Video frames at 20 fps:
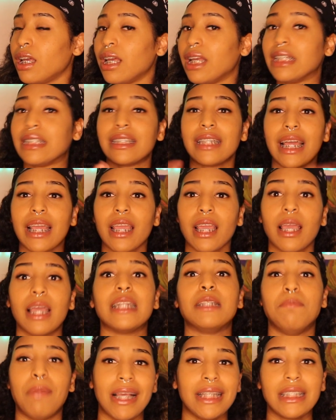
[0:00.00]
It's
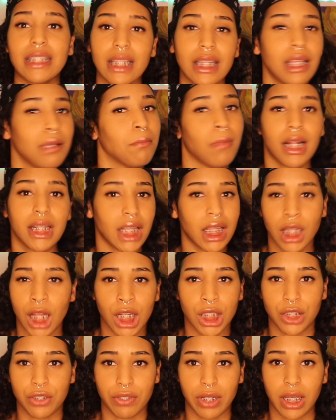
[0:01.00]
basically money
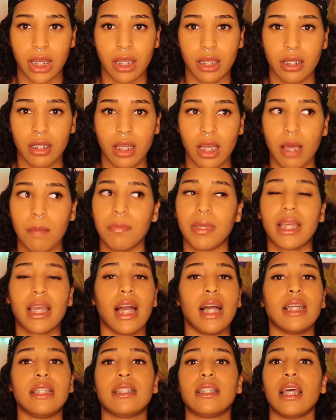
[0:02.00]
laundering,
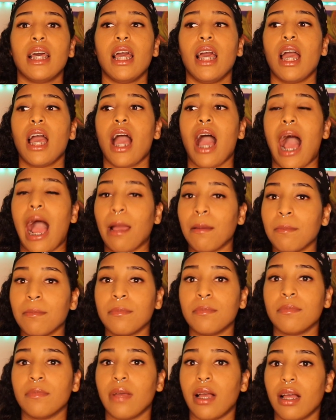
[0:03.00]
because
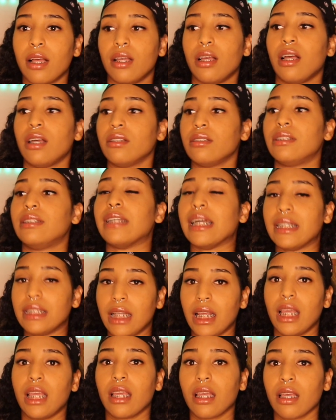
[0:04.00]
I'm
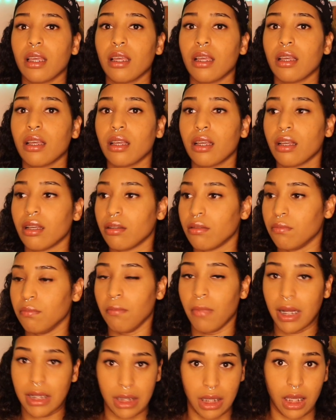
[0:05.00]
sending
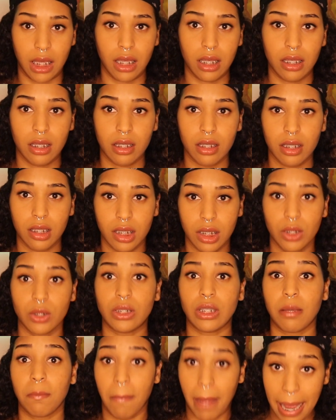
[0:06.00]
money
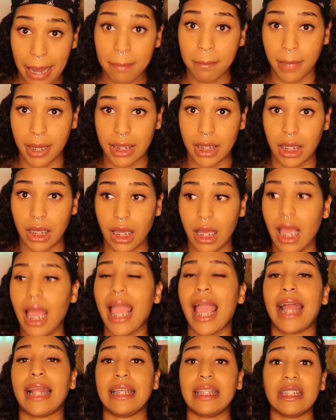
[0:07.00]
using my money
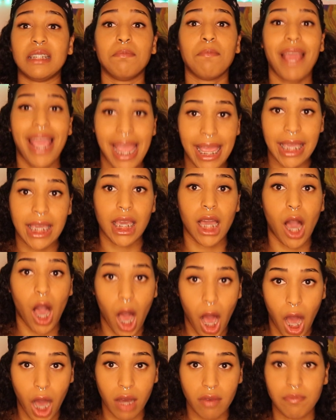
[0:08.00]
and he's paying it
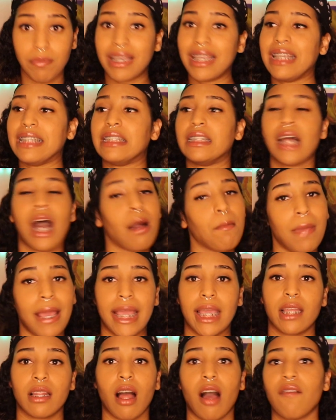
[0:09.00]
off, but he's not
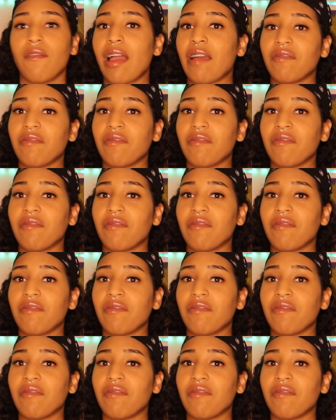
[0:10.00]
paying it off.